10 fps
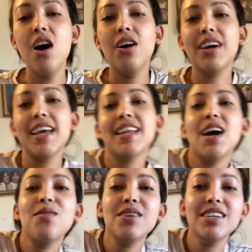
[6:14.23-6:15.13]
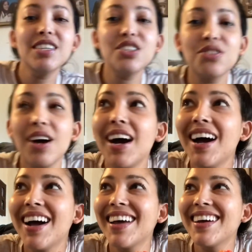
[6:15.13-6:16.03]
Okay, now we're gonna
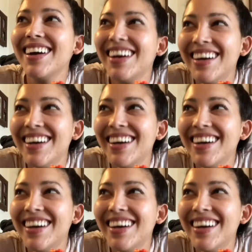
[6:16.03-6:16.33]
try